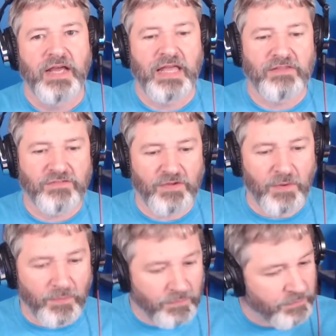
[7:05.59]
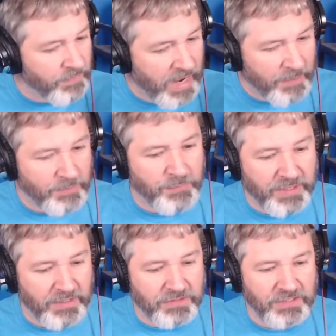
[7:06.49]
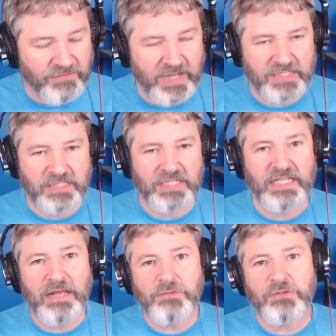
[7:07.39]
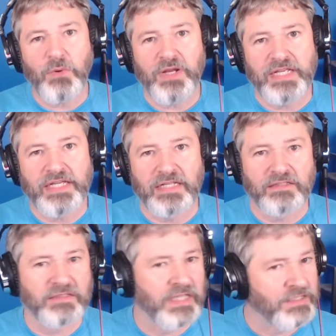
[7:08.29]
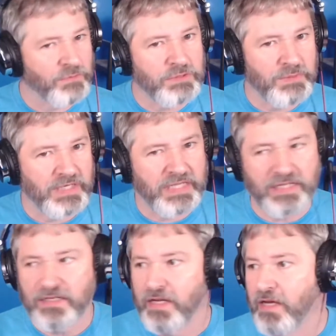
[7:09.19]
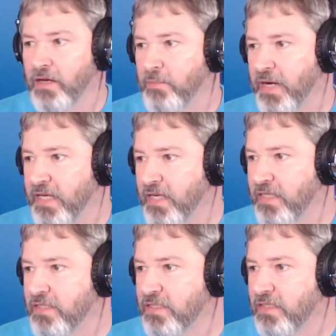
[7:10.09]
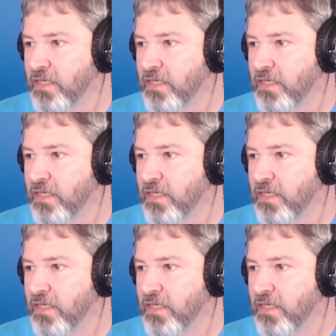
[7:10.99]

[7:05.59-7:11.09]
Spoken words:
And so I would preload these devices, and that was quite a hit. That's always been a hit. My kids.